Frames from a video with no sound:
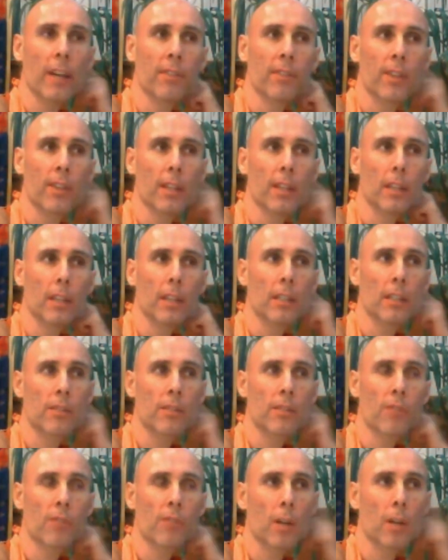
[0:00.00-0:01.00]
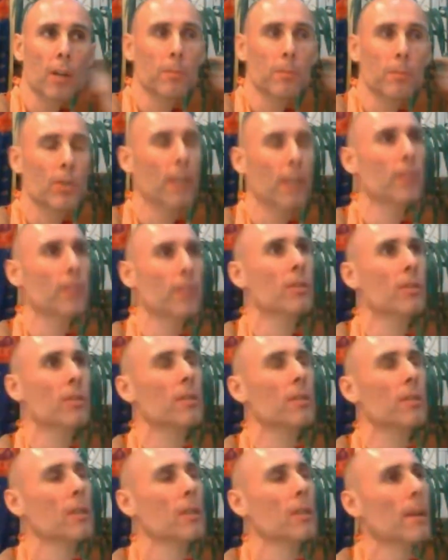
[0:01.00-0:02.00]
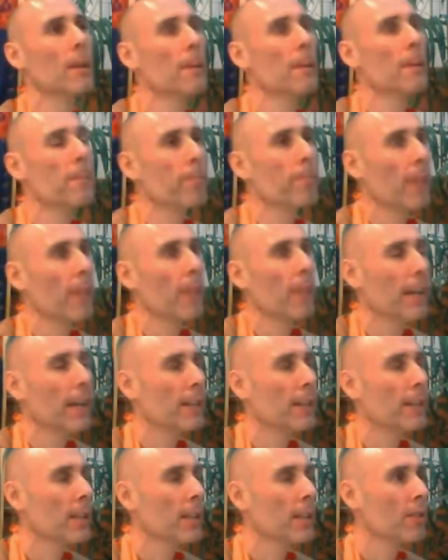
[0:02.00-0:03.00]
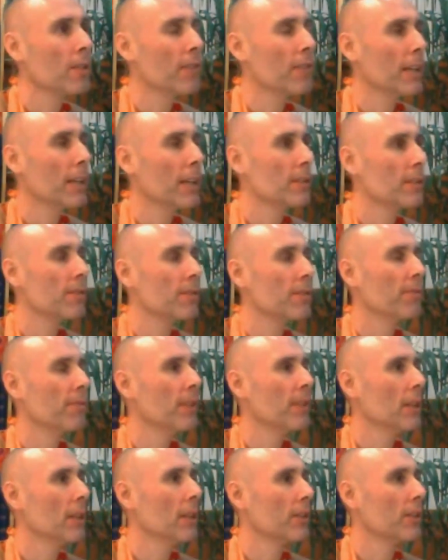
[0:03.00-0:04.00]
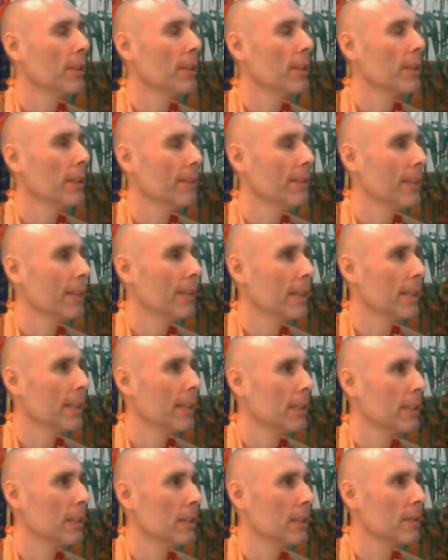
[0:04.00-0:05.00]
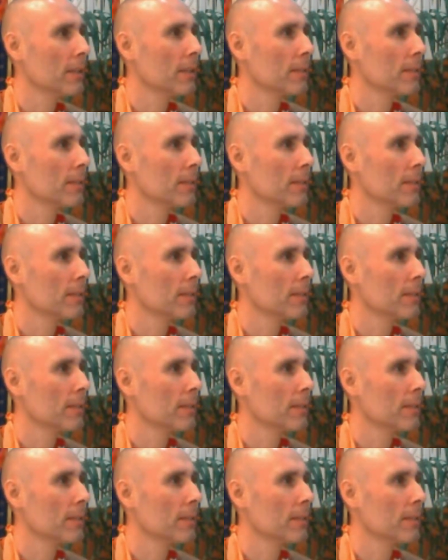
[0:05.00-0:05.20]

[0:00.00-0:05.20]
So everything in this wrong changes. And that creates fear in living entities.